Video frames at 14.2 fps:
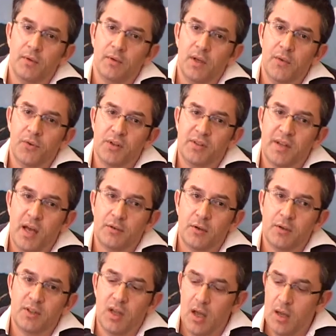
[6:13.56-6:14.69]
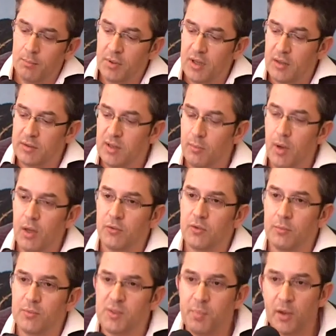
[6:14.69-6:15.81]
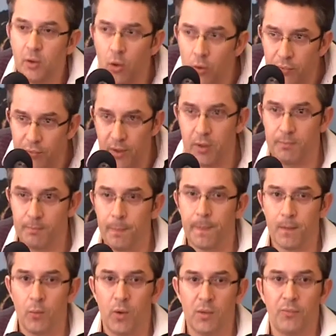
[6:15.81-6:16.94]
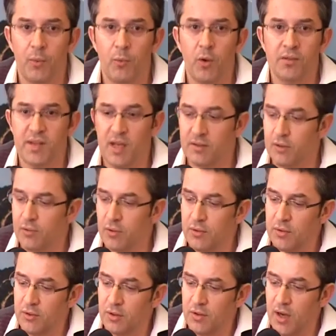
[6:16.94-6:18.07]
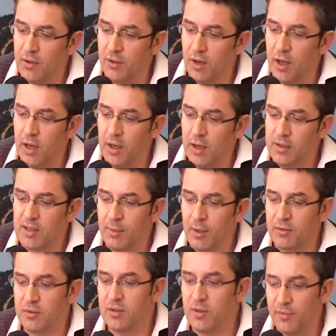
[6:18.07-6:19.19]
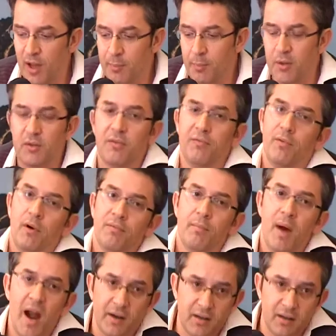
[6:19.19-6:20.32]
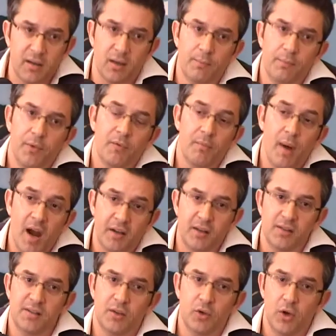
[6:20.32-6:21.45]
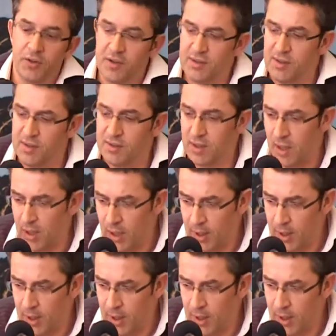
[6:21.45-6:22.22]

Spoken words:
different sectors, but also about spillover from one sector to the other. It's about development of marketing, of markets and audiences.